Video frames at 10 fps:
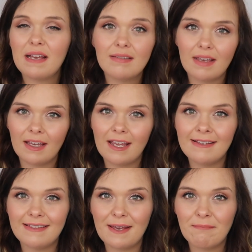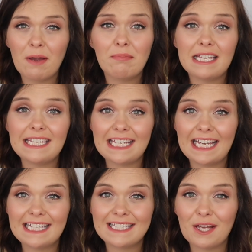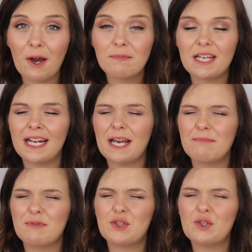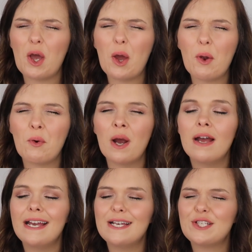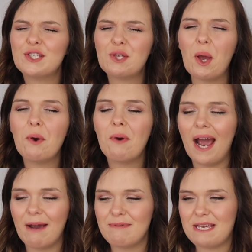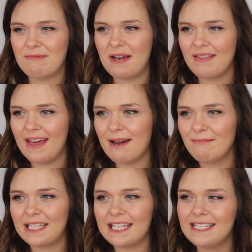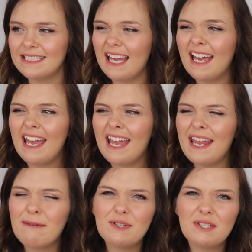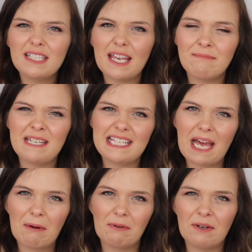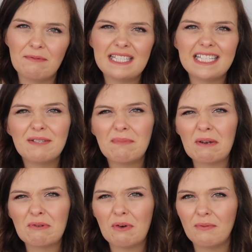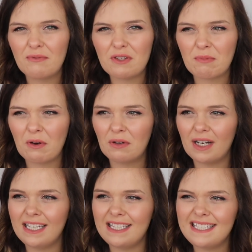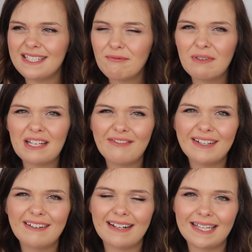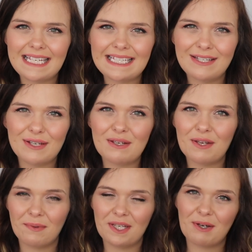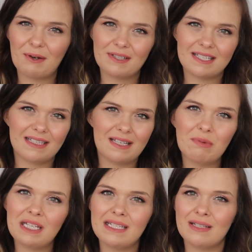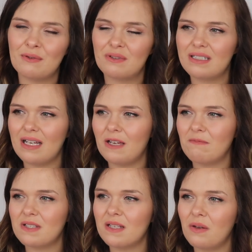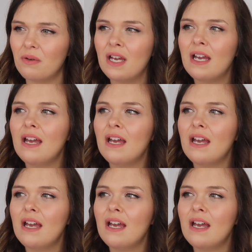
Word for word: best thing is that my bleeding has stopped, and I am so happy about that because it was just getting me down and it was still a bit uncomfortable, and you don't really feel clean, do you, when you're constantly bleeding all the time. So